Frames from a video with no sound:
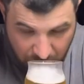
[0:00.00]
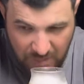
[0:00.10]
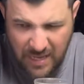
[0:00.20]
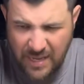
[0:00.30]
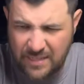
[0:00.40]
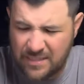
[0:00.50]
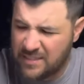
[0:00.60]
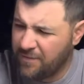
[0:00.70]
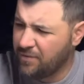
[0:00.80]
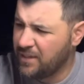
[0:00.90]
Yeah, it's
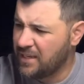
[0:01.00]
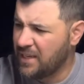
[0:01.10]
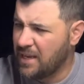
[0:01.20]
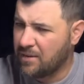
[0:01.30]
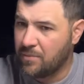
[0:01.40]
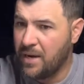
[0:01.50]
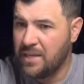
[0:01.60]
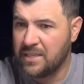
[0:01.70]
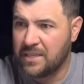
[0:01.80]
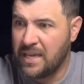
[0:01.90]
definitely, uh, compared
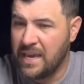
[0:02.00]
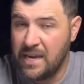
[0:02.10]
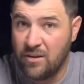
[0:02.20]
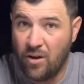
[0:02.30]
to the can,